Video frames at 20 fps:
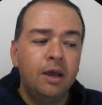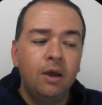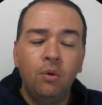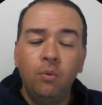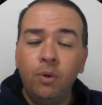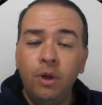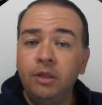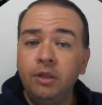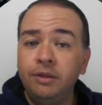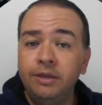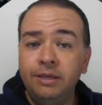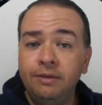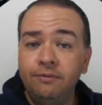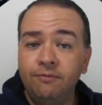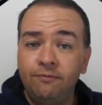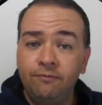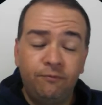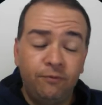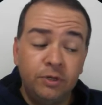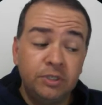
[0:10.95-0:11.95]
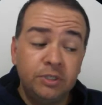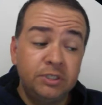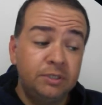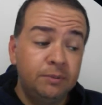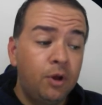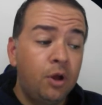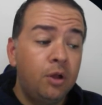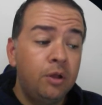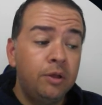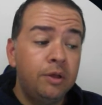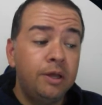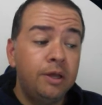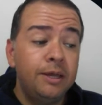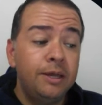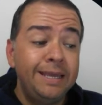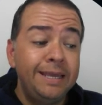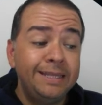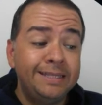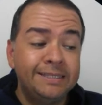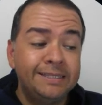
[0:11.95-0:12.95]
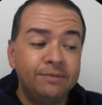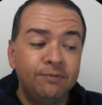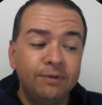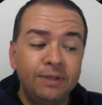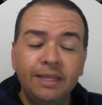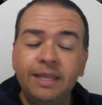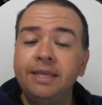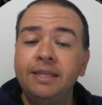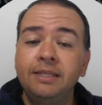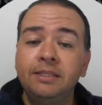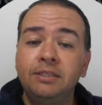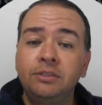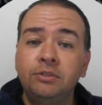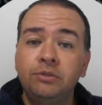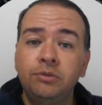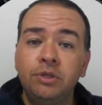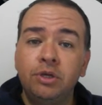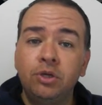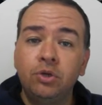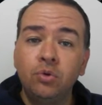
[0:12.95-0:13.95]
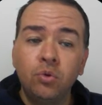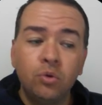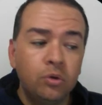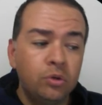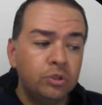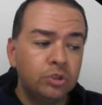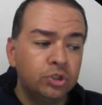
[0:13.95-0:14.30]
Well, first of all, it's related to the Google